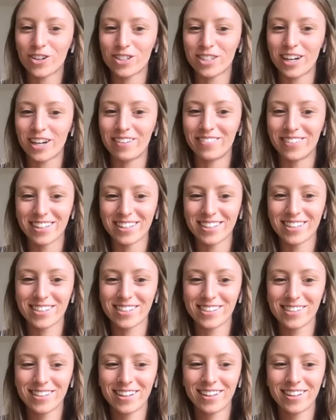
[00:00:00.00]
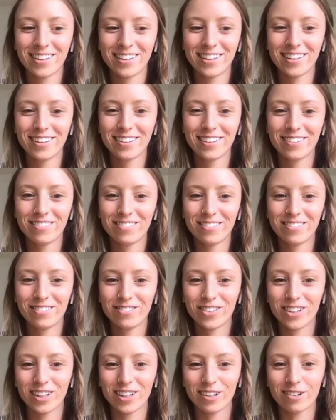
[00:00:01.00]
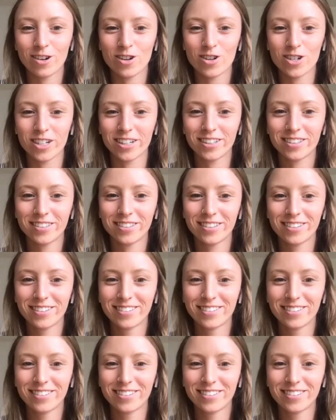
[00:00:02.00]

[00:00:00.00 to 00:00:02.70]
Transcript: the first name is for the questioner.